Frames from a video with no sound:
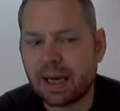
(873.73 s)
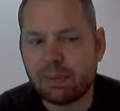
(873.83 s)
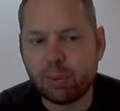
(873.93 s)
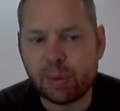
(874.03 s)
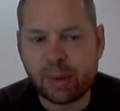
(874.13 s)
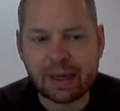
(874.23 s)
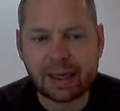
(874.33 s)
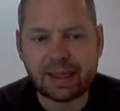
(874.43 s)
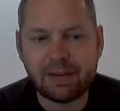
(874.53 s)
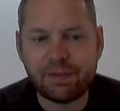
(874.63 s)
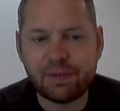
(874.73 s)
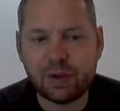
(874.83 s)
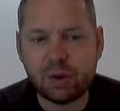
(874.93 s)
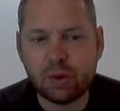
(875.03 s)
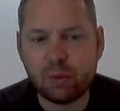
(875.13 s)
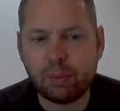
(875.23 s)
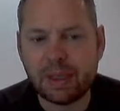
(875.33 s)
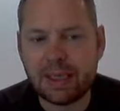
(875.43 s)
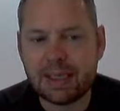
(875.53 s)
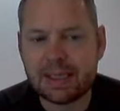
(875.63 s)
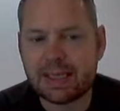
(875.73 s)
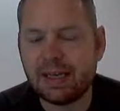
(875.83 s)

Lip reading: I will be back in a few minutes.